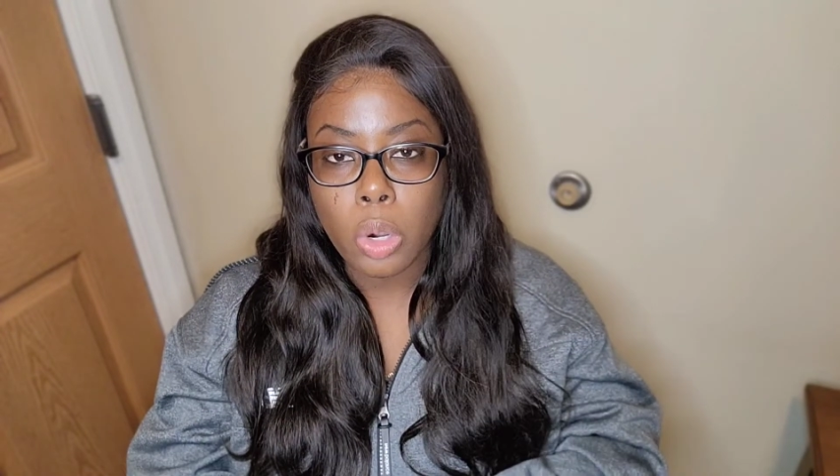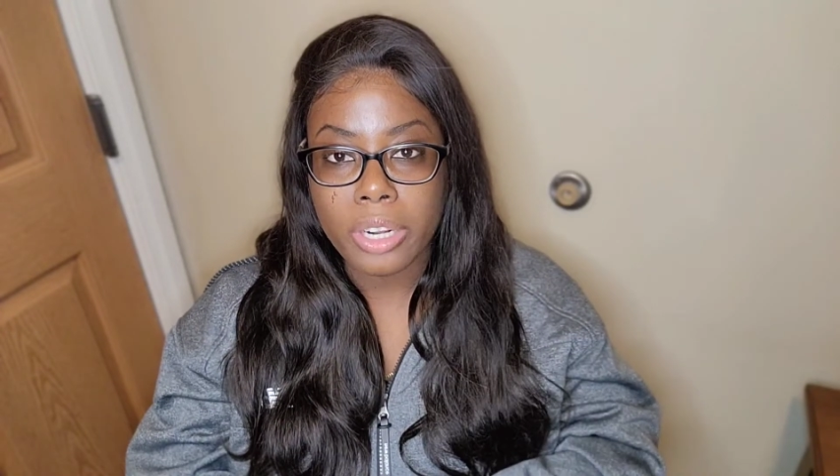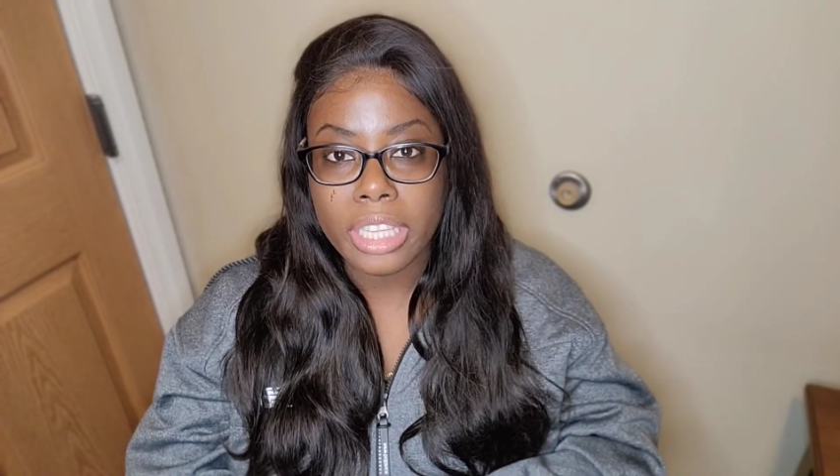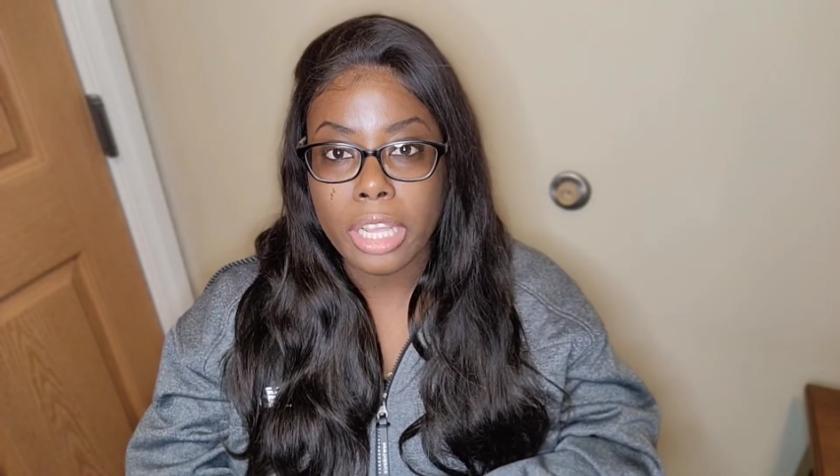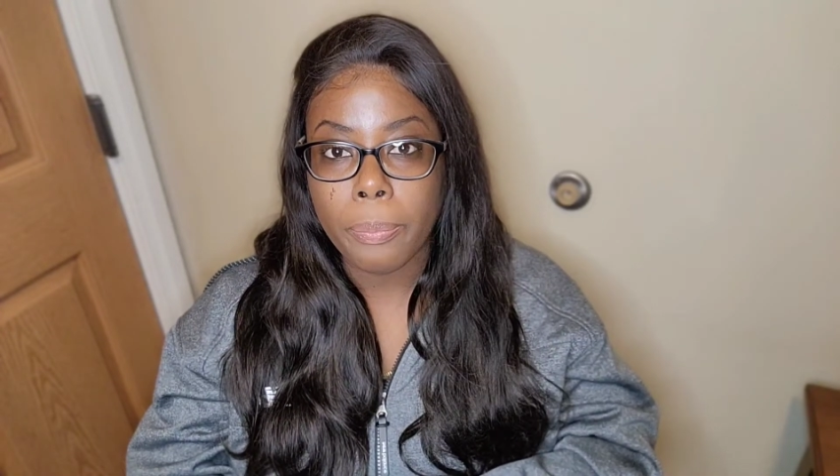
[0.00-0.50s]
or
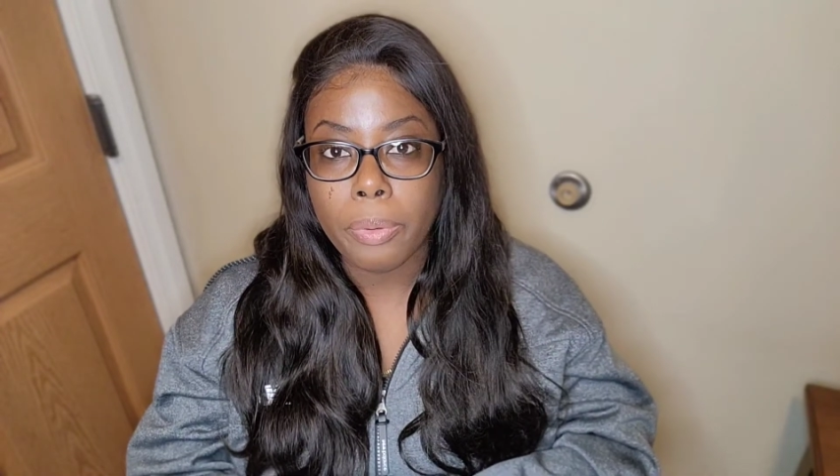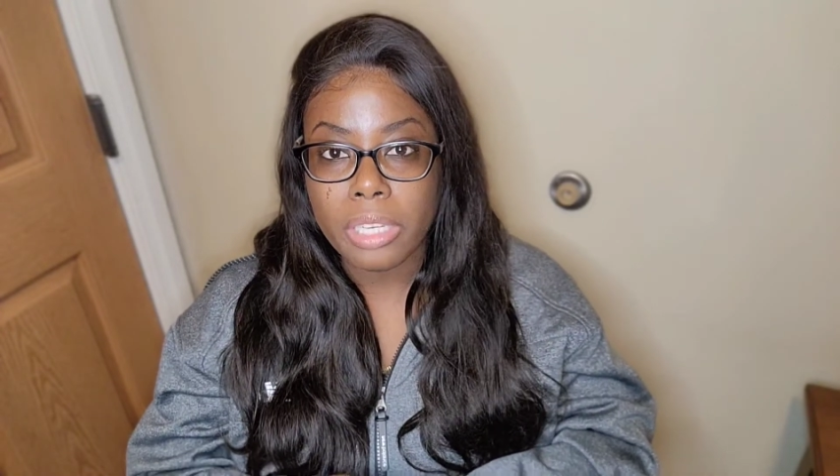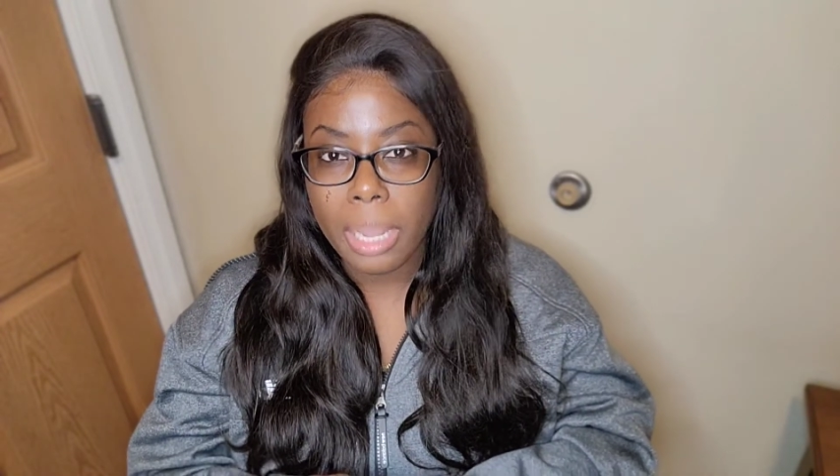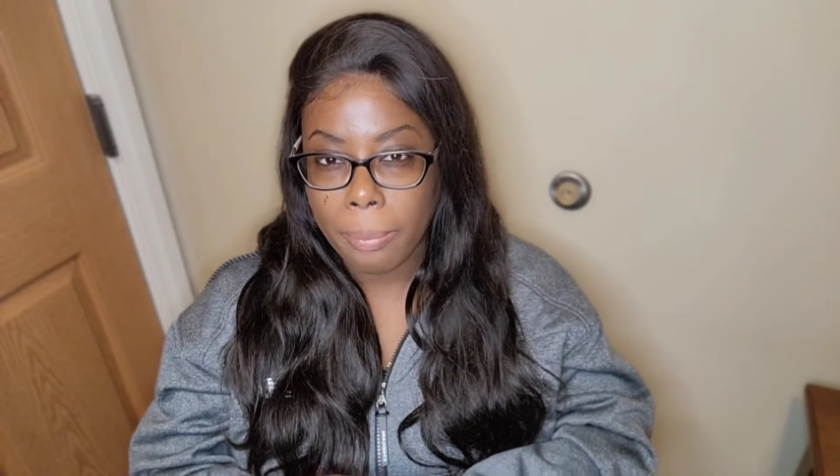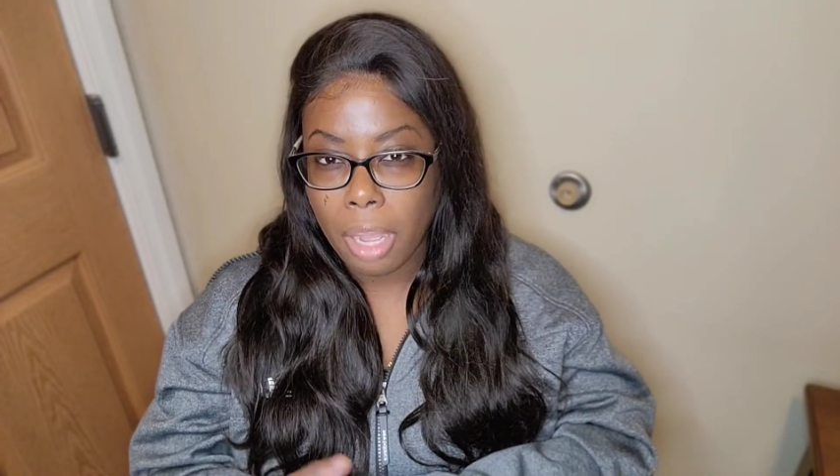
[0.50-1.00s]
they'll put
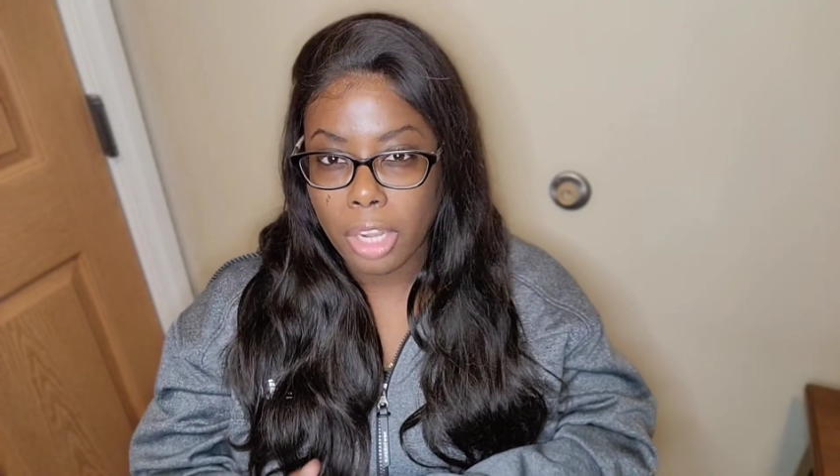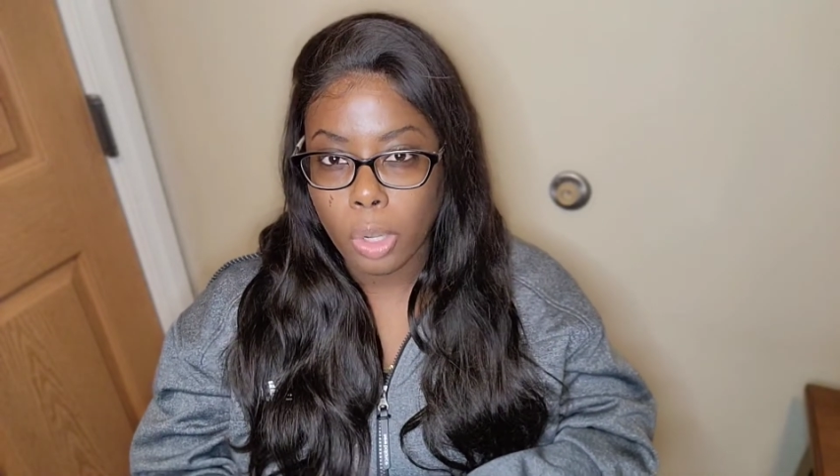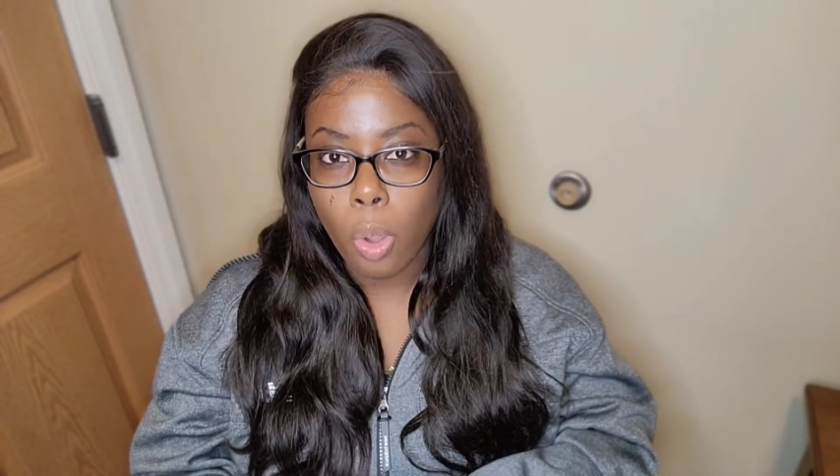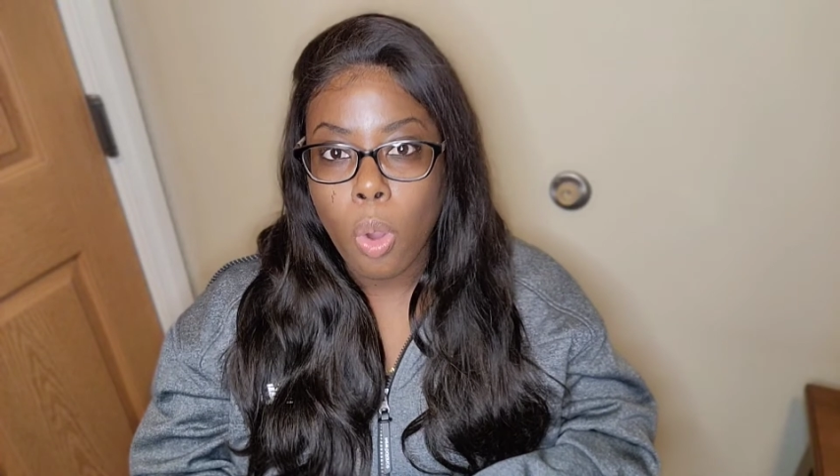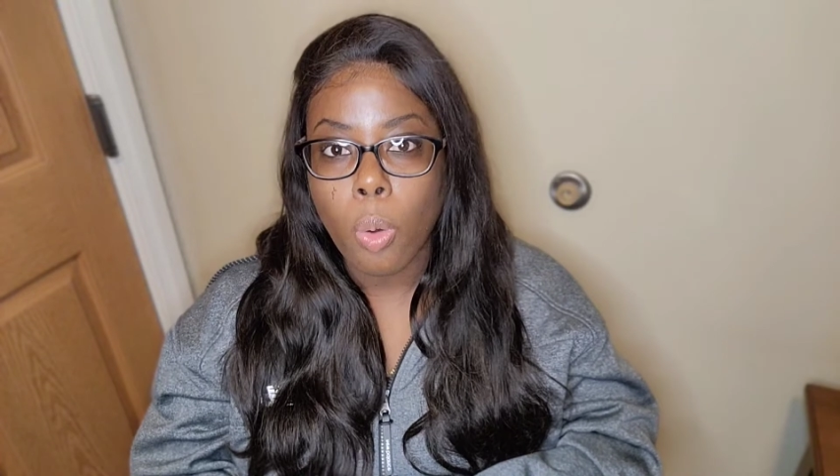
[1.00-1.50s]
them on